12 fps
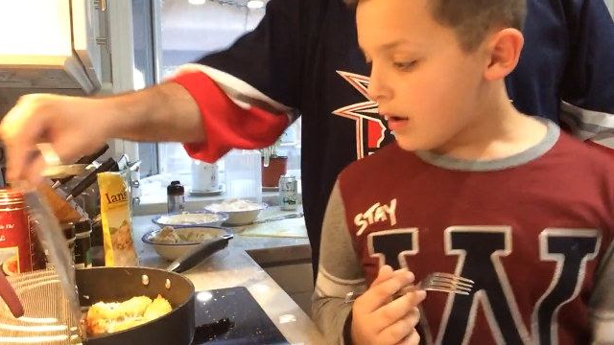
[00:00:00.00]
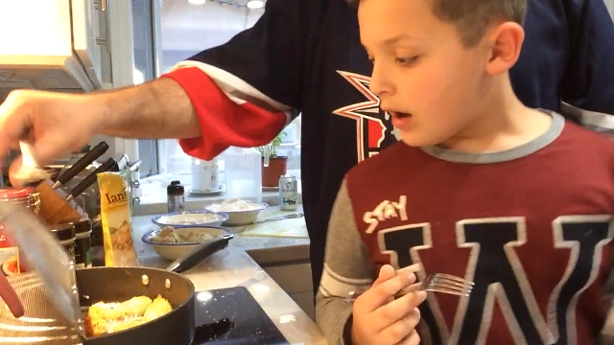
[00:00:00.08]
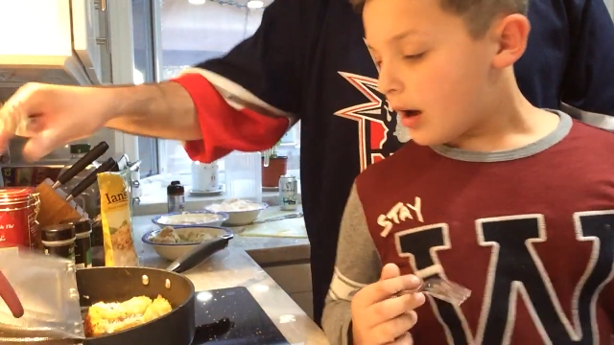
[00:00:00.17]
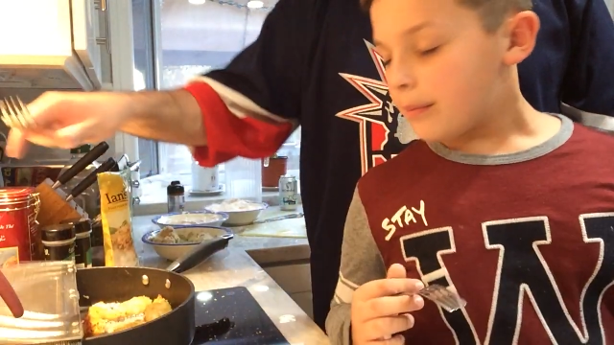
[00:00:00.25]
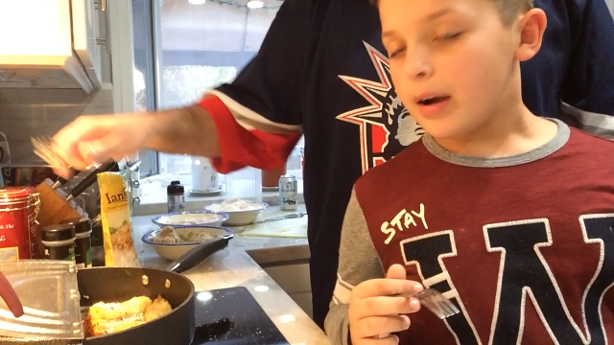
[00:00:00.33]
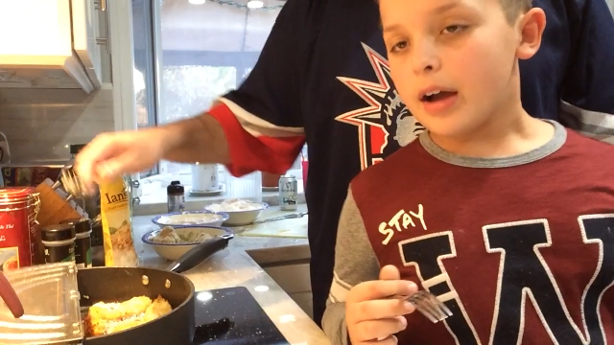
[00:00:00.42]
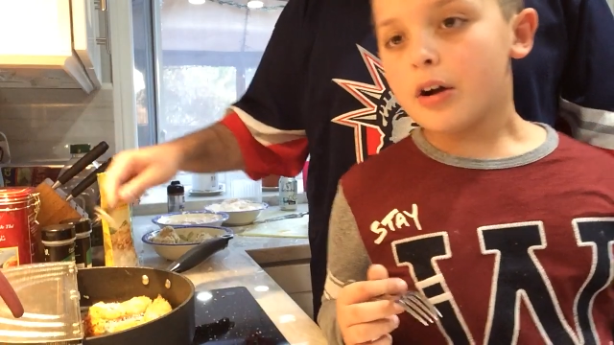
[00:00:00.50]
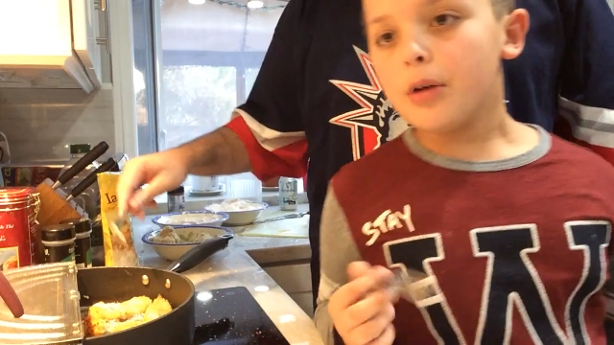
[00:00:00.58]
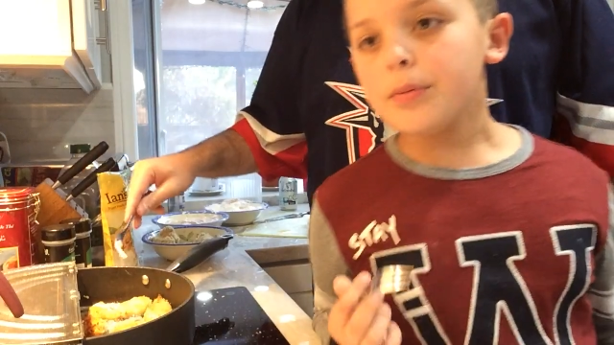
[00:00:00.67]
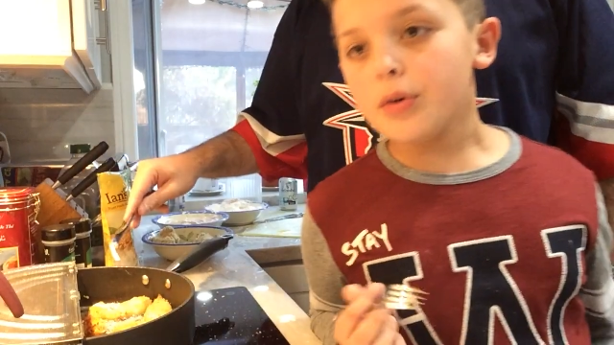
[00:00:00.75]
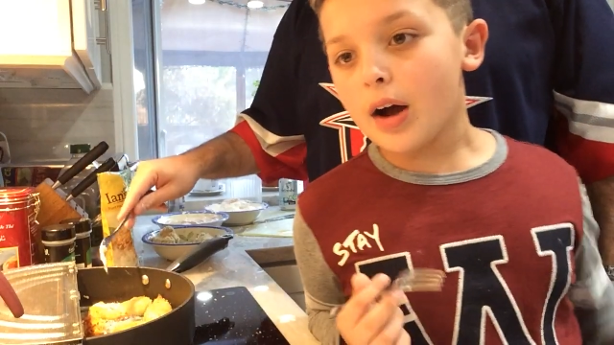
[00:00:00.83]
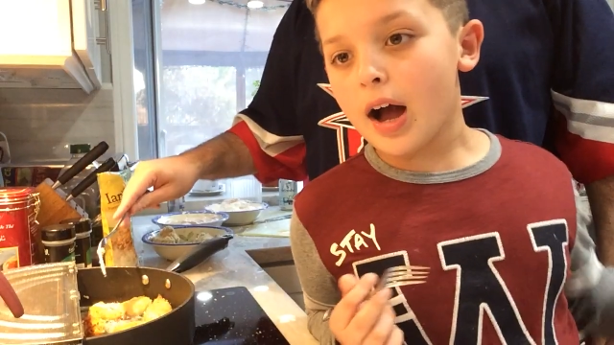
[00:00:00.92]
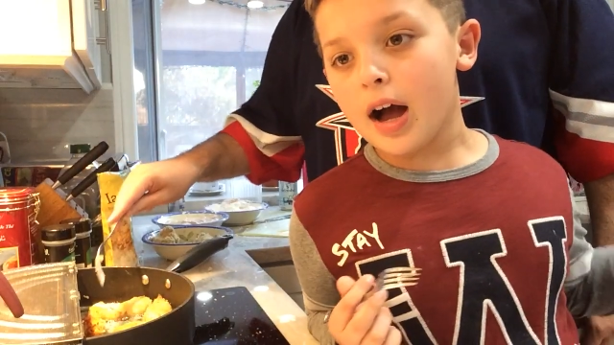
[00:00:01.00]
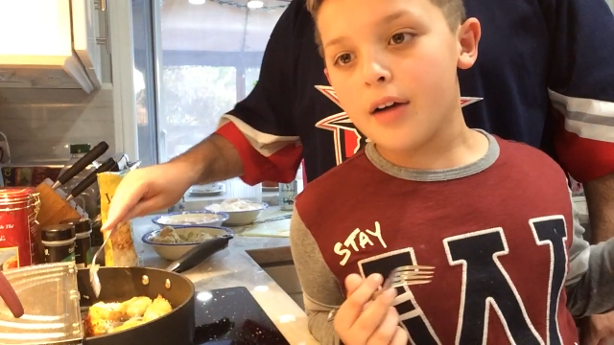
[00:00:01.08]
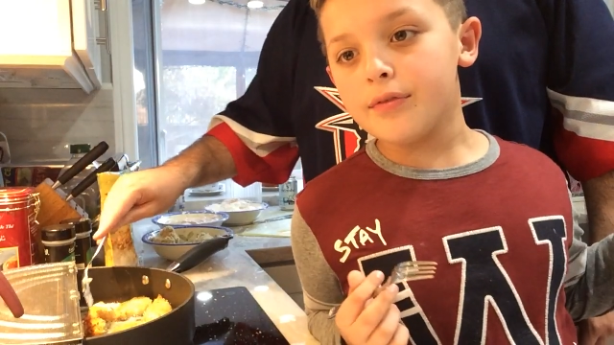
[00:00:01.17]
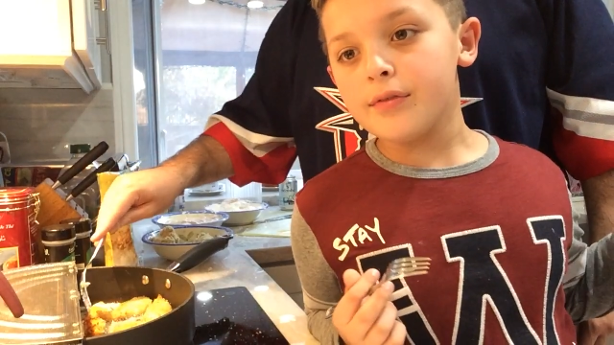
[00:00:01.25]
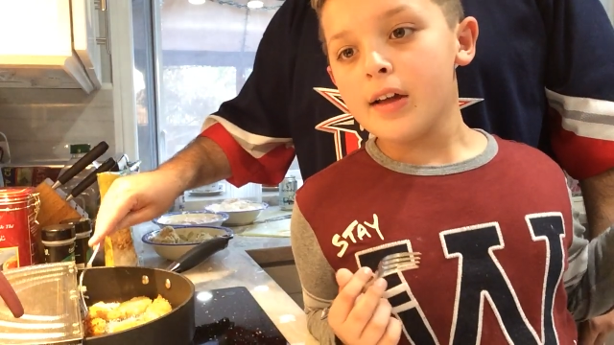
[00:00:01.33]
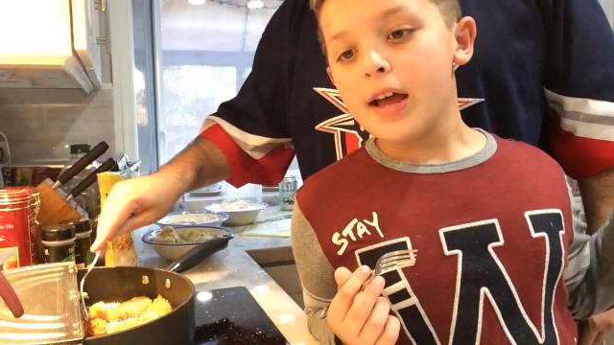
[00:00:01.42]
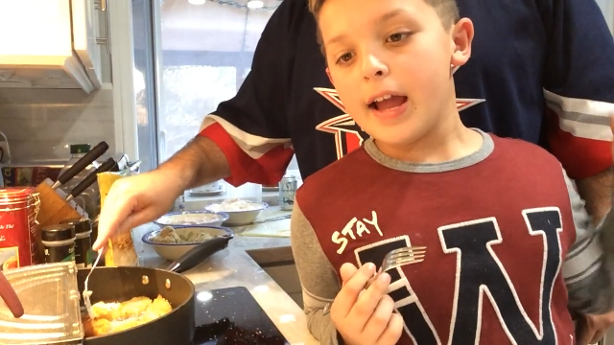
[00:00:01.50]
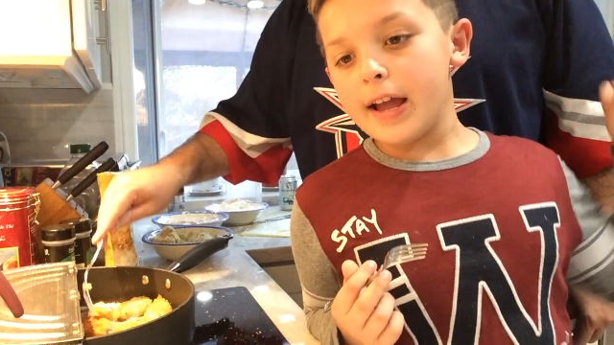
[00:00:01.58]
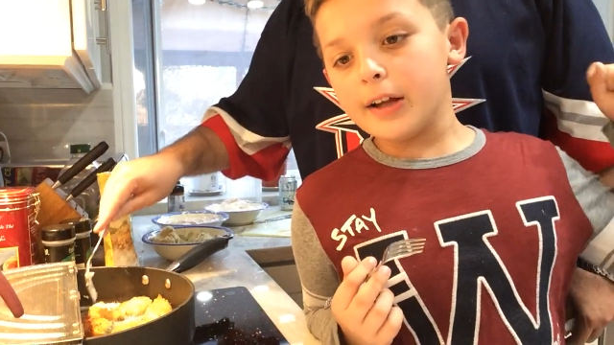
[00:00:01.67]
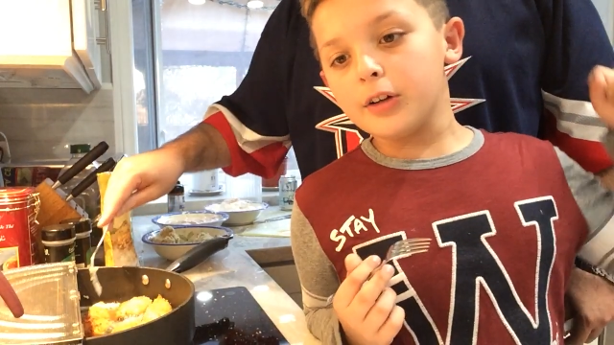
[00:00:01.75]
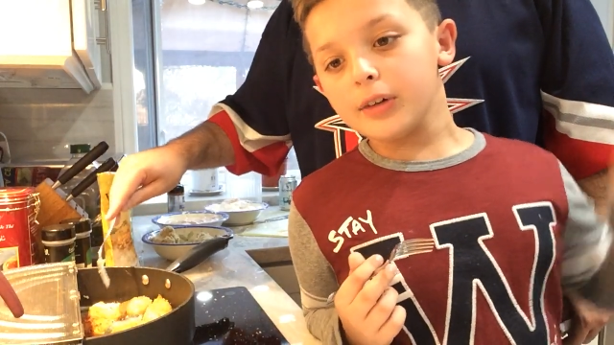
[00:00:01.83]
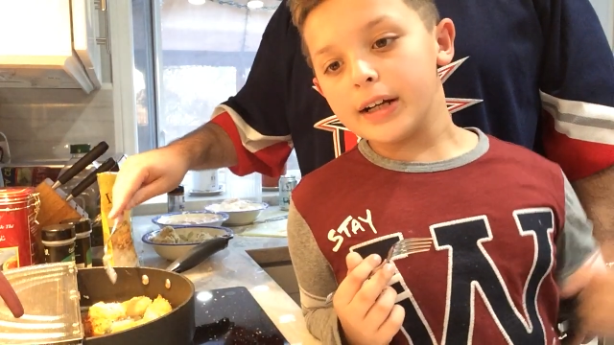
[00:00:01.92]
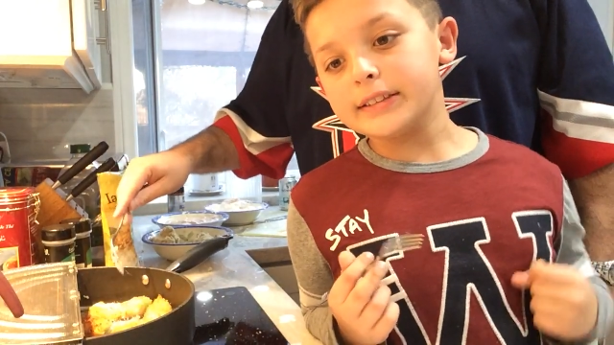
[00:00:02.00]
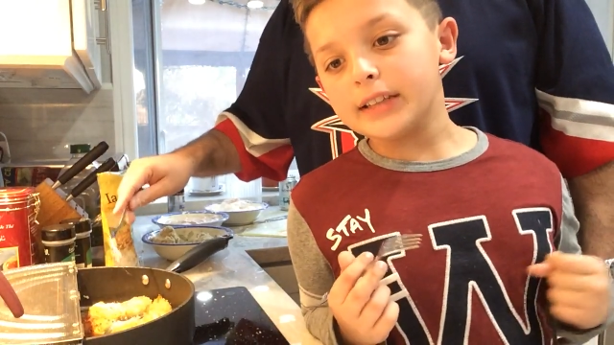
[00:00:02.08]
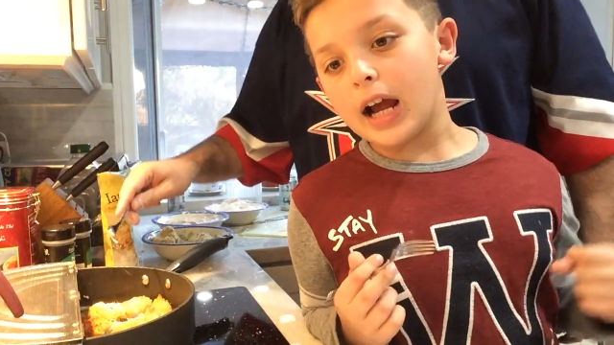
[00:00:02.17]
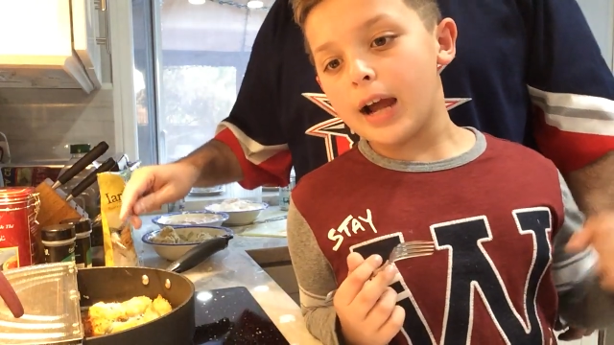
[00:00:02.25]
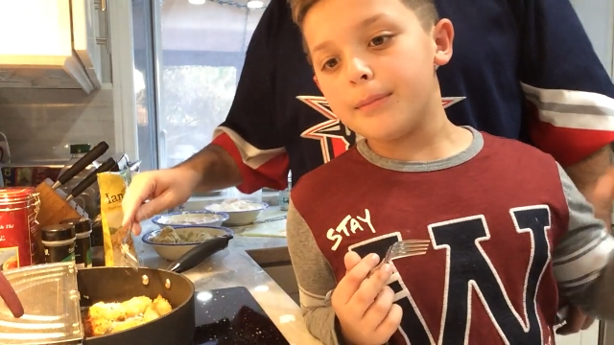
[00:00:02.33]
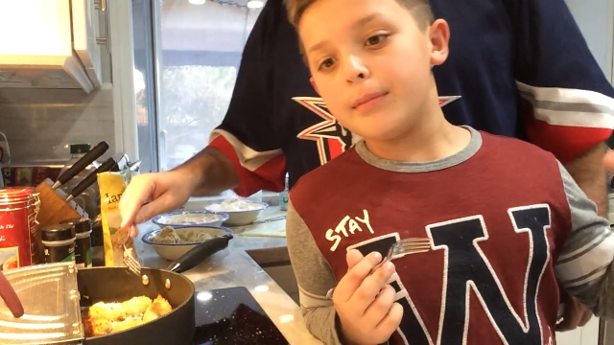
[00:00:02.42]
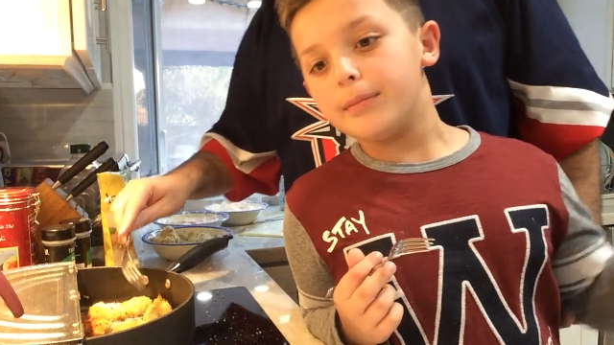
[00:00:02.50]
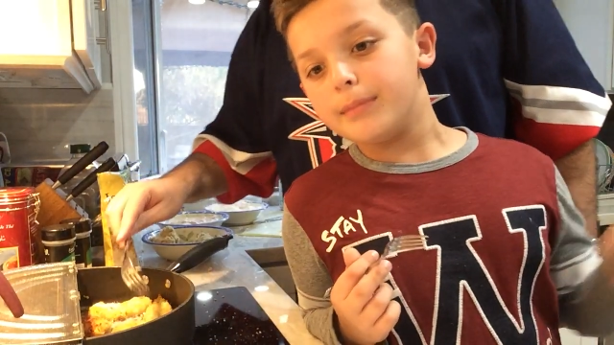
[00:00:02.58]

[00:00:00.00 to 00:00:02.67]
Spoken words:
I hope you have a great time